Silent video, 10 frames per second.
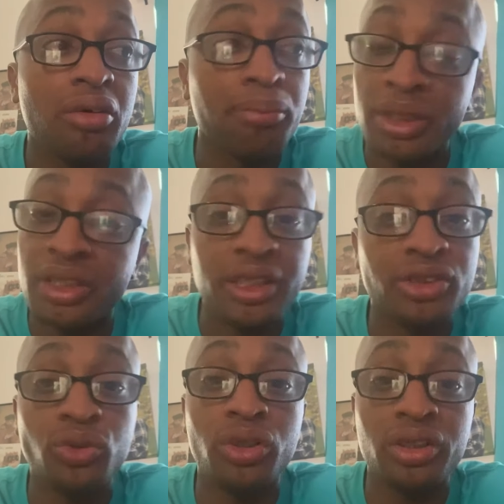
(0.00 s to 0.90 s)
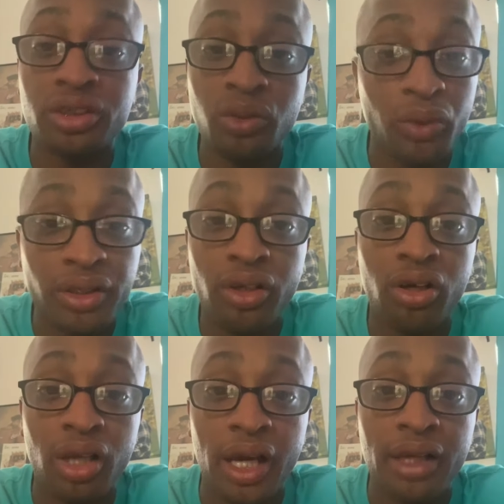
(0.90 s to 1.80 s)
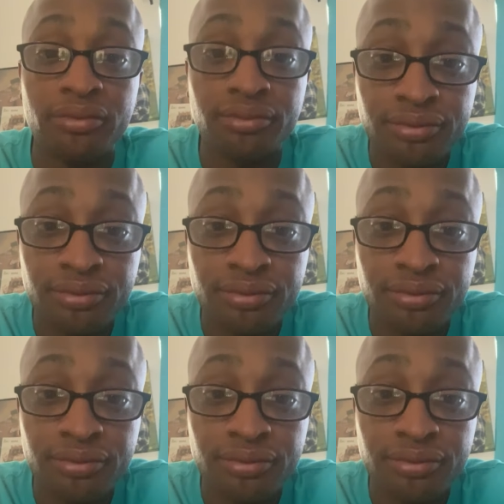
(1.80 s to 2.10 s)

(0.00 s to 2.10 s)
but to get drugged to the one-yard line.